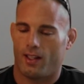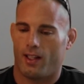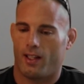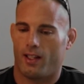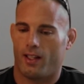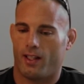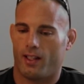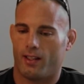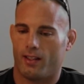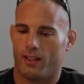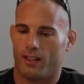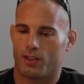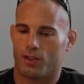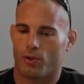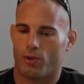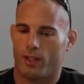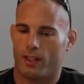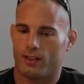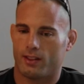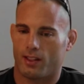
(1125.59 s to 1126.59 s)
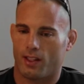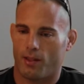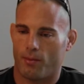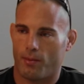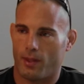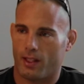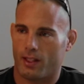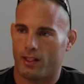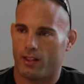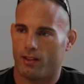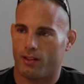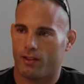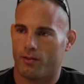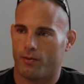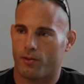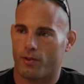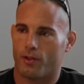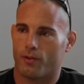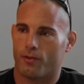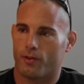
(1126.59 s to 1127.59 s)
and it's great to come back here
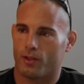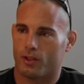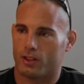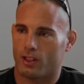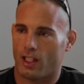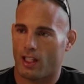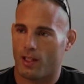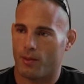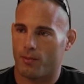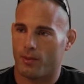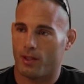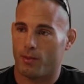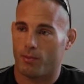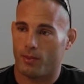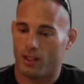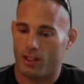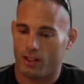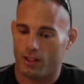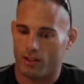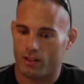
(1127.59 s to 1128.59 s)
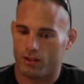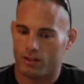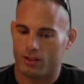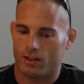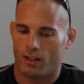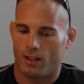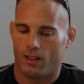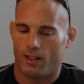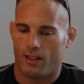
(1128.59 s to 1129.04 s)
for the first time in many years